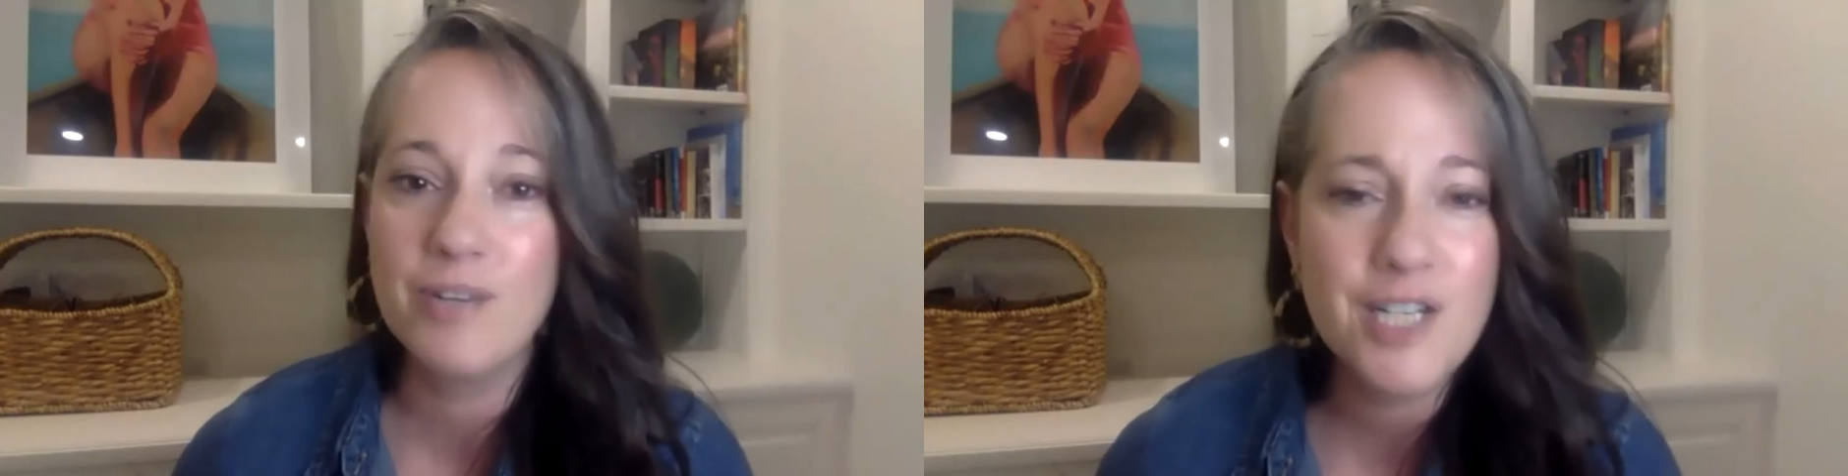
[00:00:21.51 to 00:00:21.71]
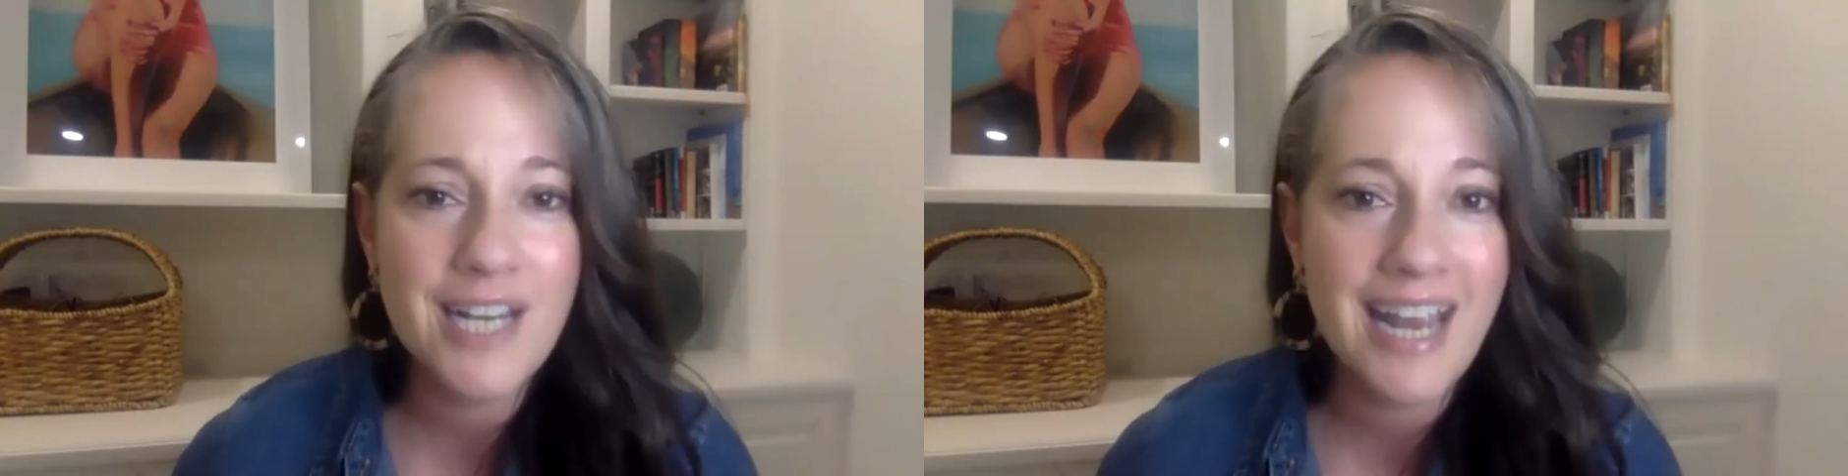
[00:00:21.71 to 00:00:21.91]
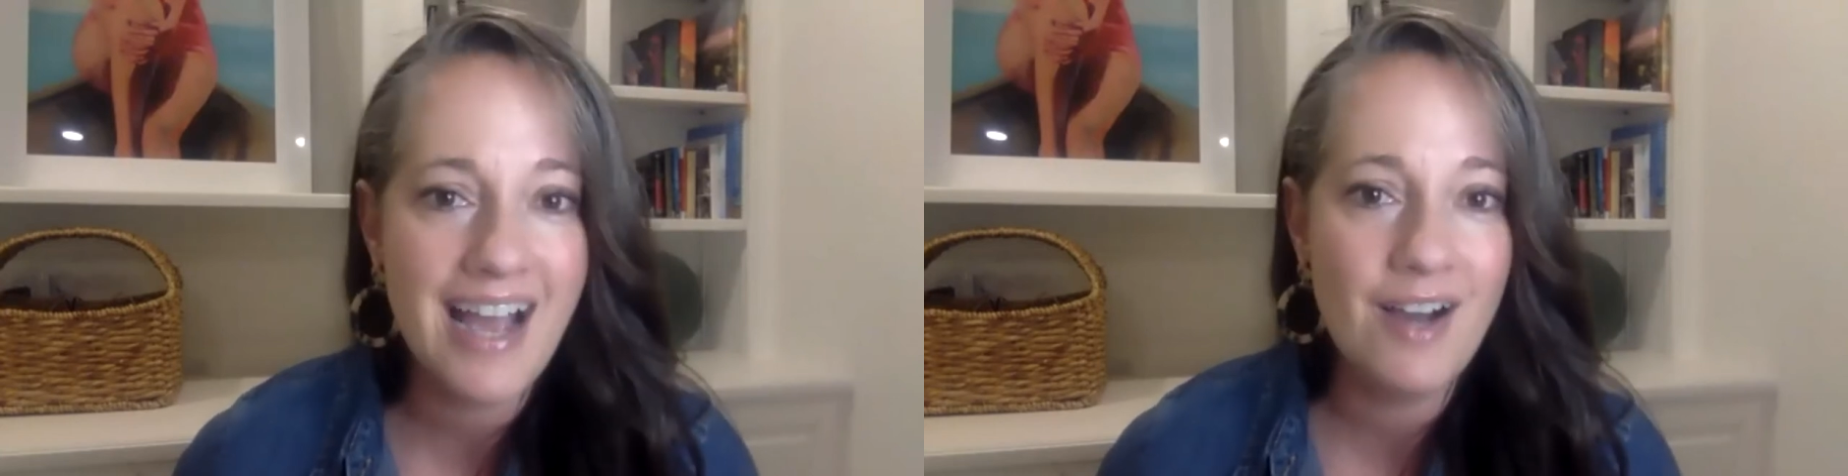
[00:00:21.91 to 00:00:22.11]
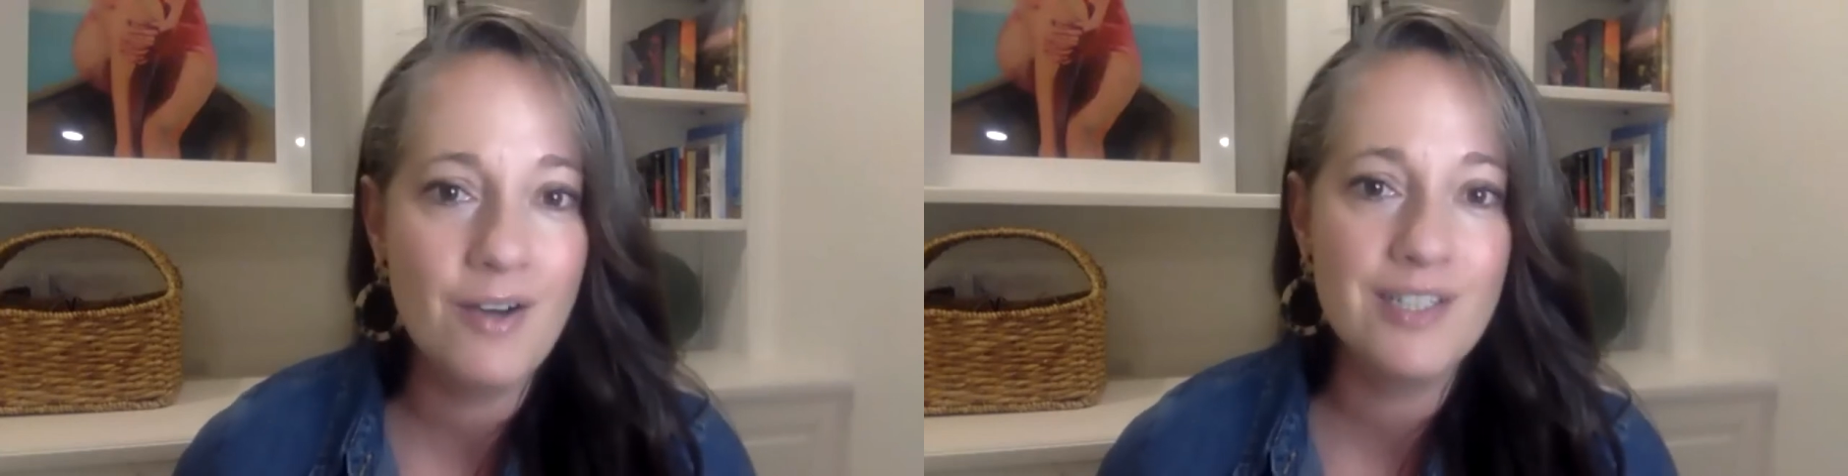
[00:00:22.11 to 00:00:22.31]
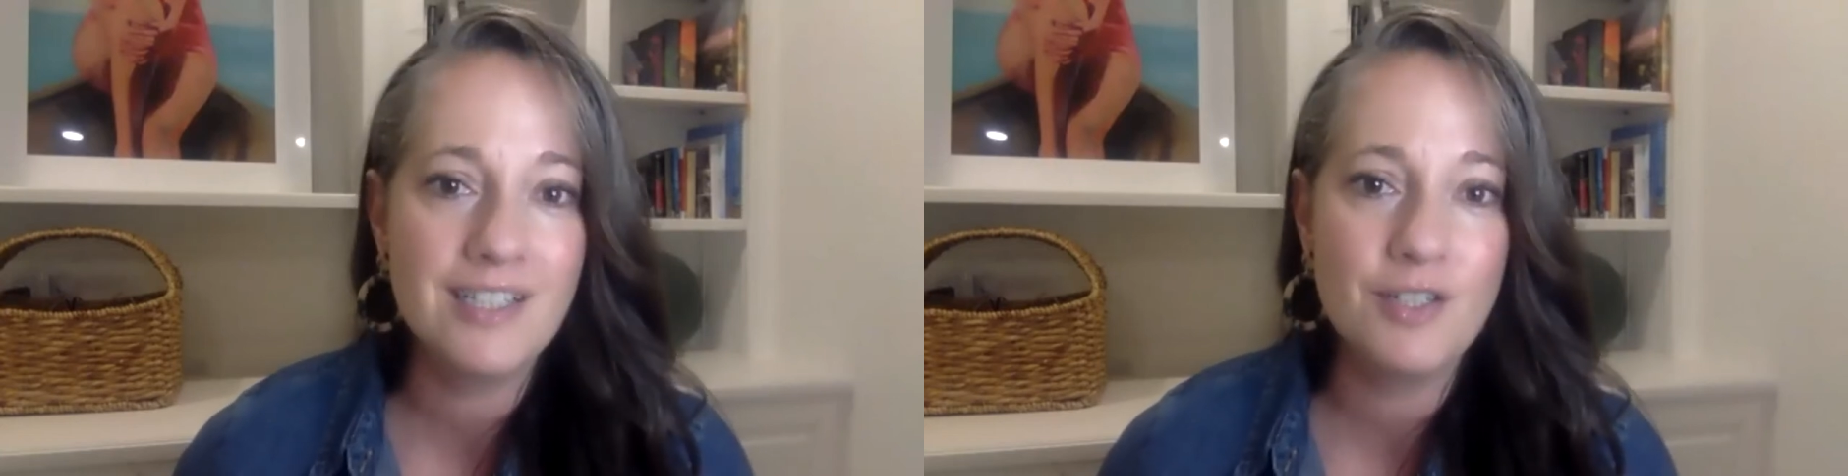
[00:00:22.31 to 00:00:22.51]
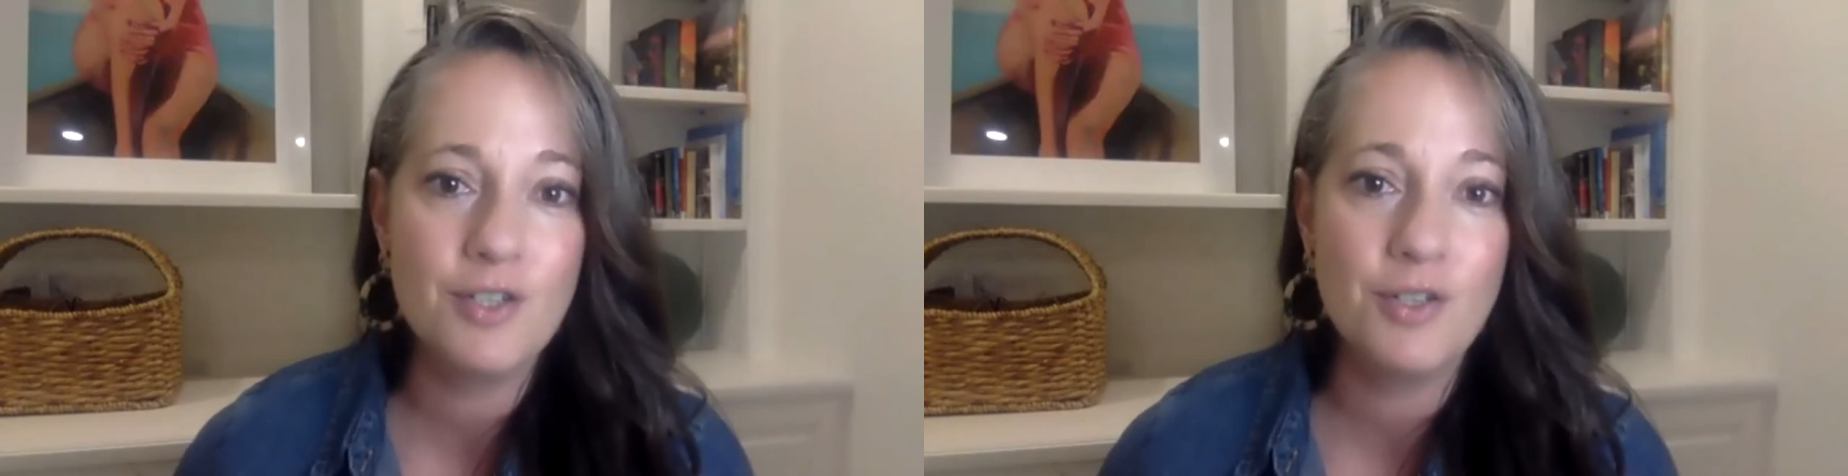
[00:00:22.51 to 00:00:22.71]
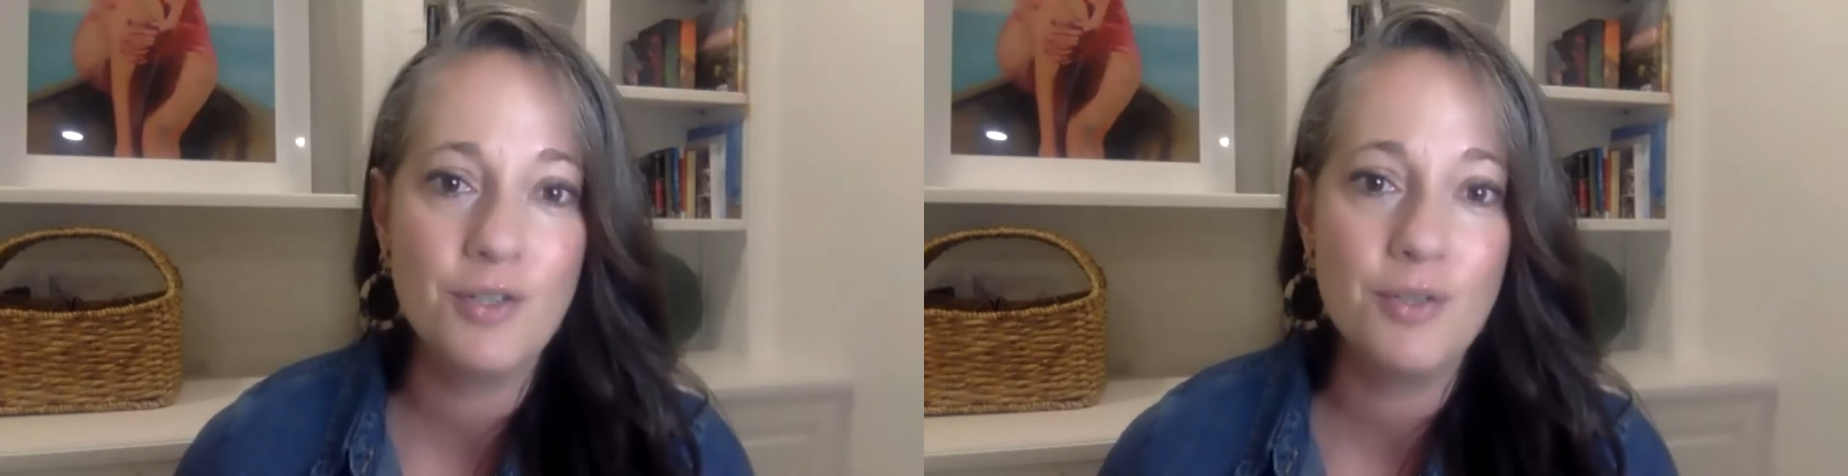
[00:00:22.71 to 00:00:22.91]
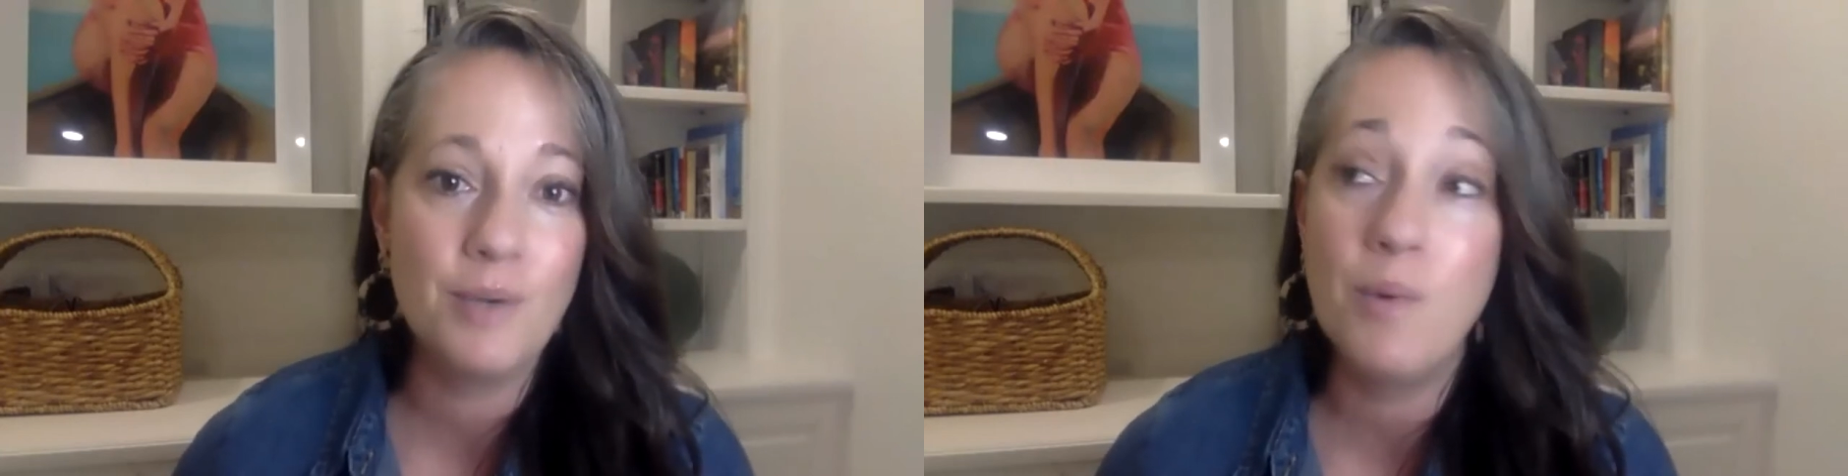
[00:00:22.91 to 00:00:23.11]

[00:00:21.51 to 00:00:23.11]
reaching out to